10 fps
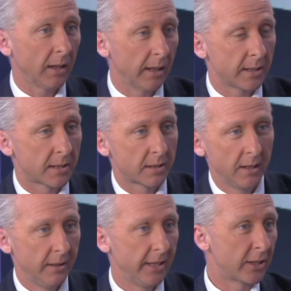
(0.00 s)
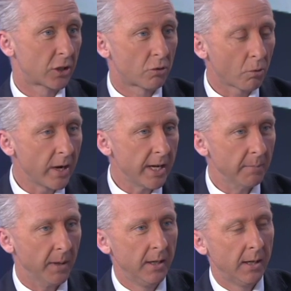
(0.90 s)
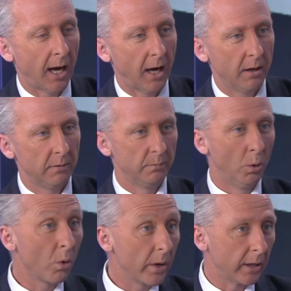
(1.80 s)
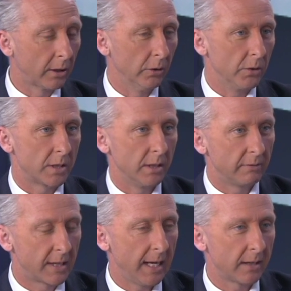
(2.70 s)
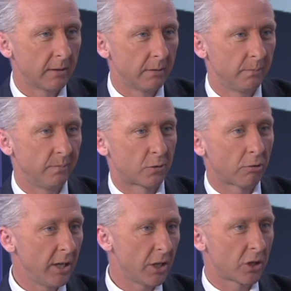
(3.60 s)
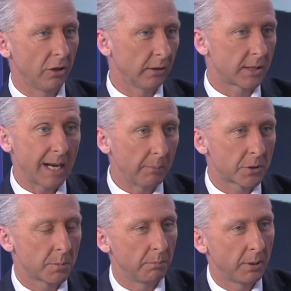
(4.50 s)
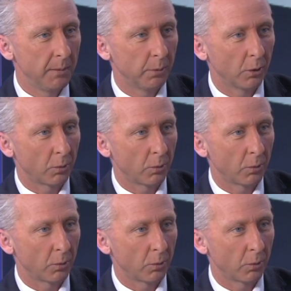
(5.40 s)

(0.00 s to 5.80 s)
less extreme, more inclusive, get traditional establishment people